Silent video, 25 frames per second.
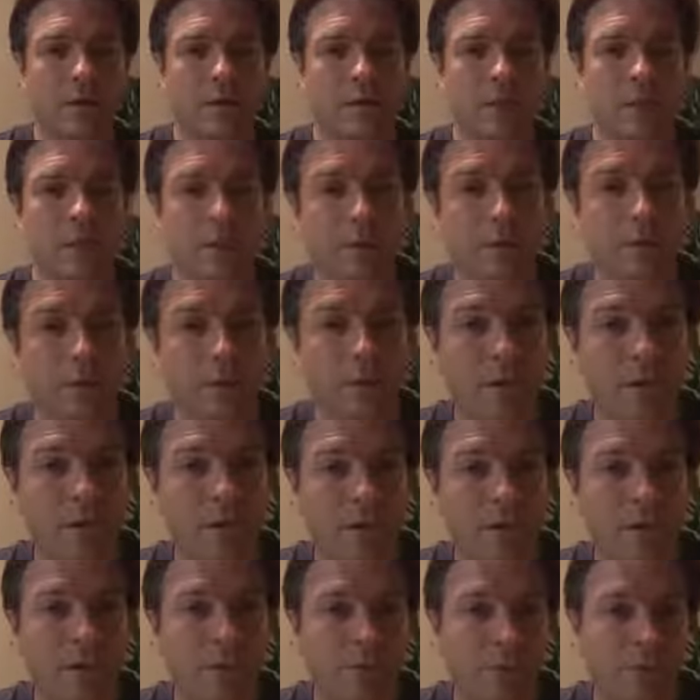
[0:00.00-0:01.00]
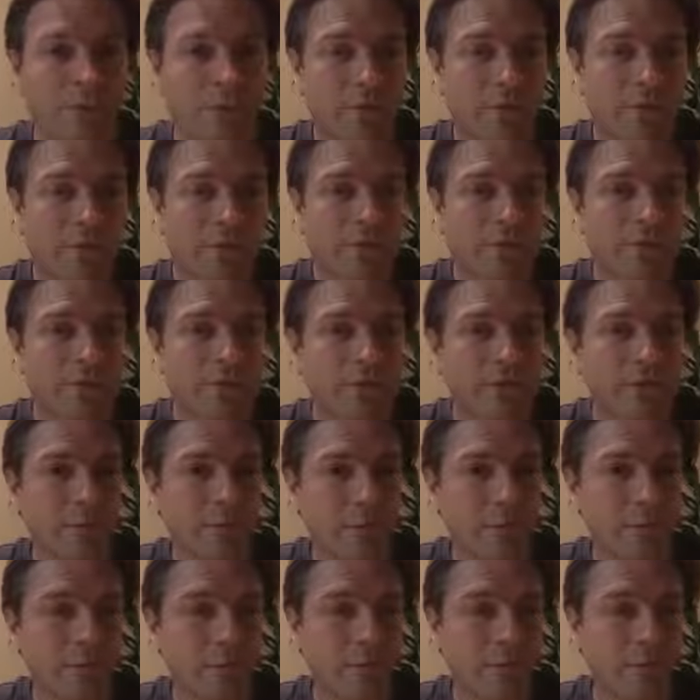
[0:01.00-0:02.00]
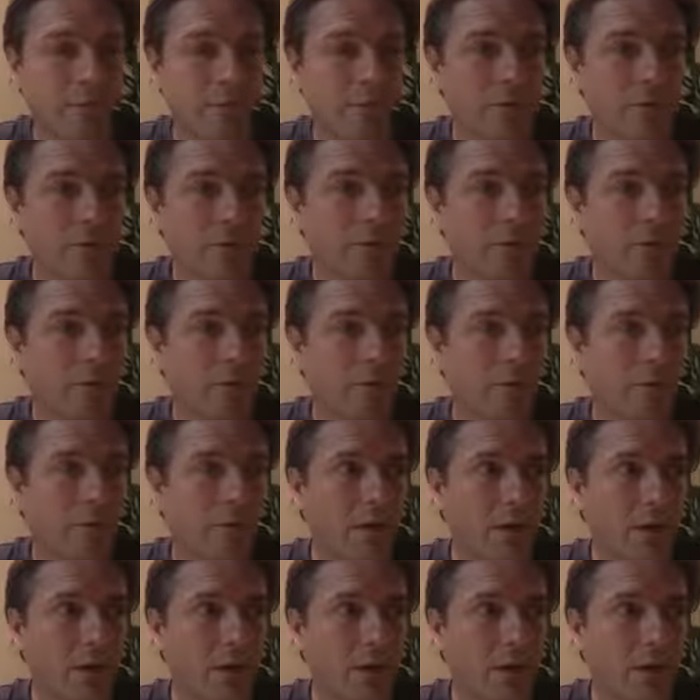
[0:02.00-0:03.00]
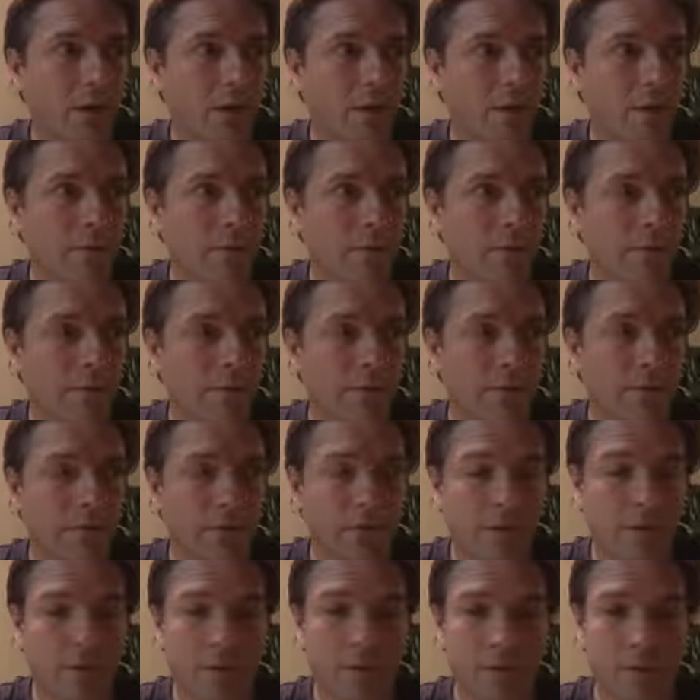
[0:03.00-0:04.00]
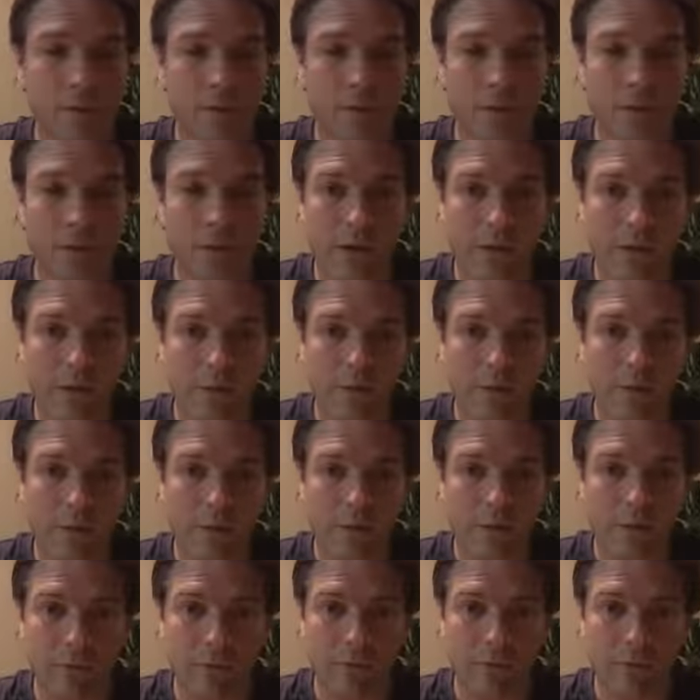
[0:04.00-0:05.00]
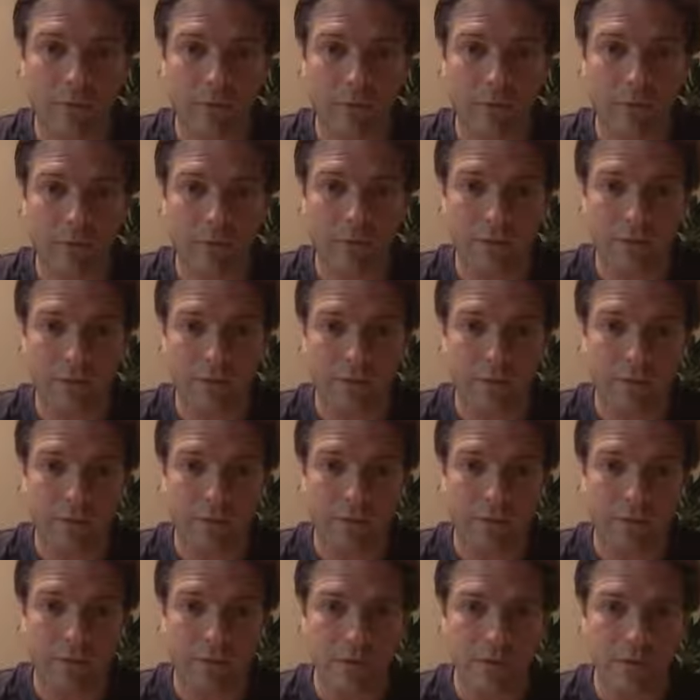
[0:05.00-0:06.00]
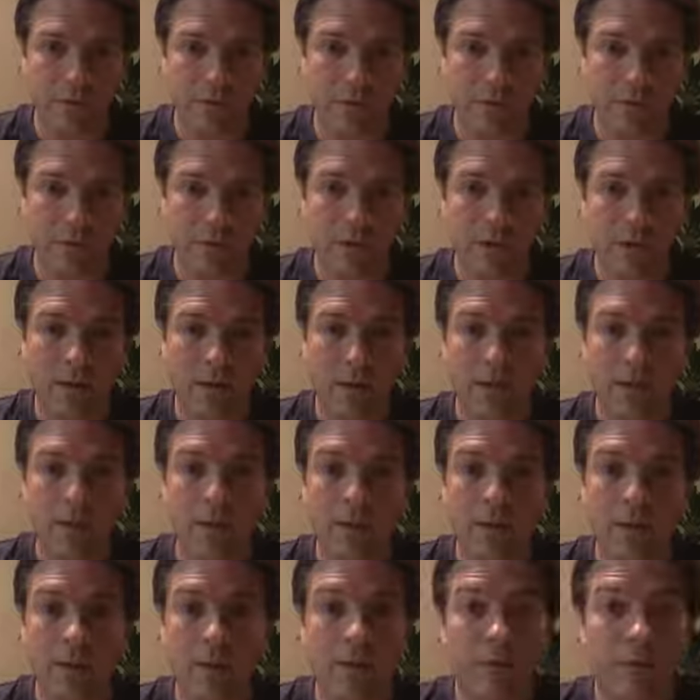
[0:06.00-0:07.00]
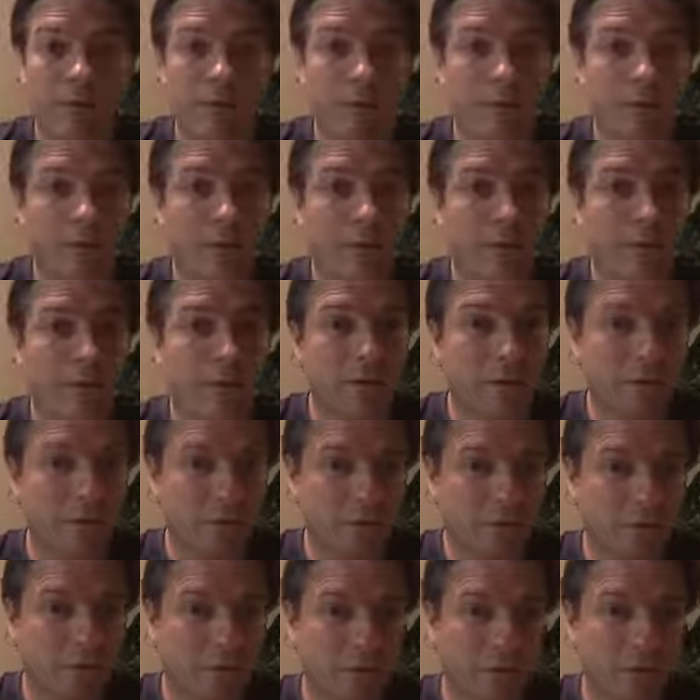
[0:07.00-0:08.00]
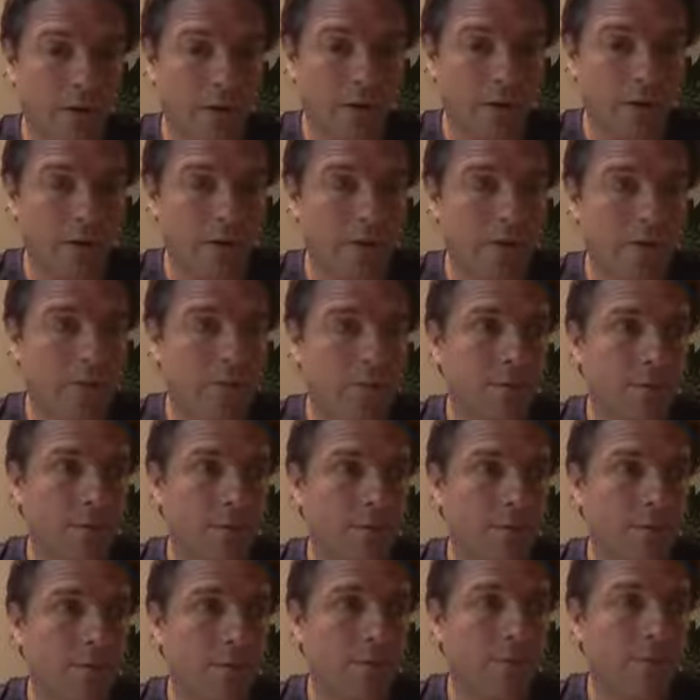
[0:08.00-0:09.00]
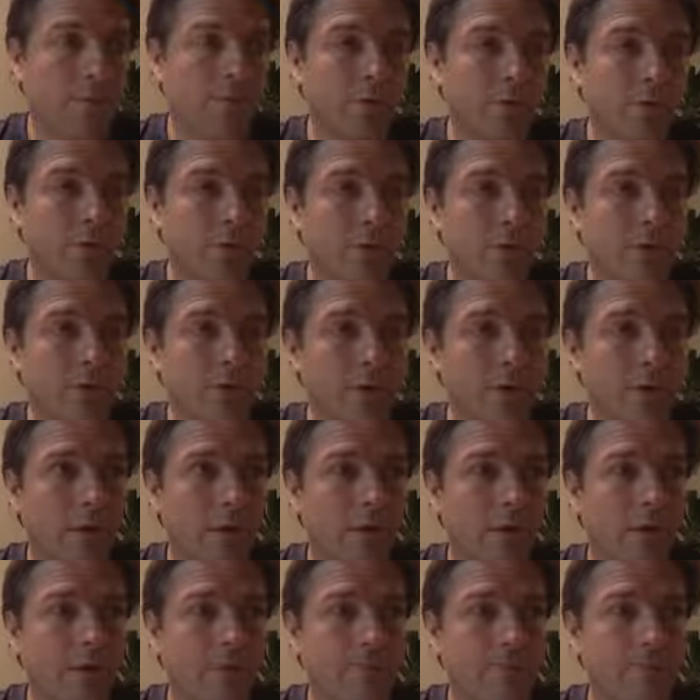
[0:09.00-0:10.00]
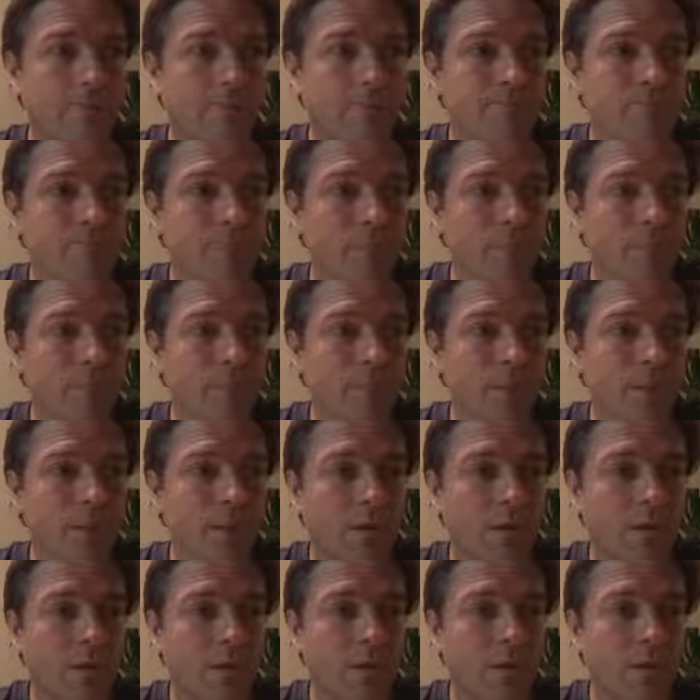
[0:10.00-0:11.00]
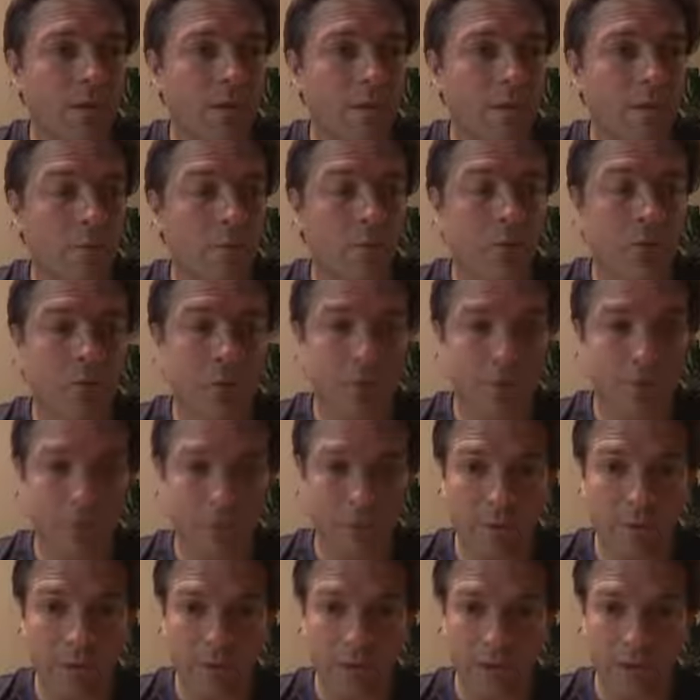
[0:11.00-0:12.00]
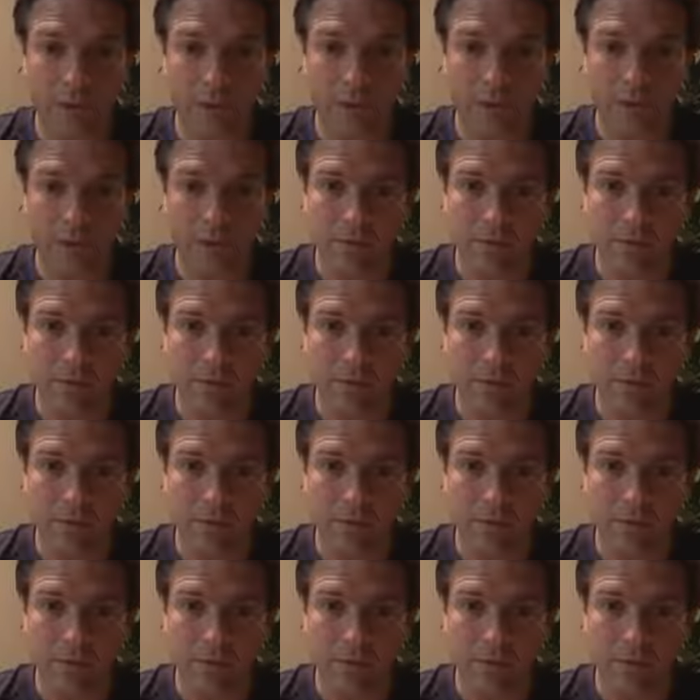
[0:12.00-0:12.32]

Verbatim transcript: in the past, essentially because everything that goes on right now that you perceive around you is conditioned by or is um, perceived by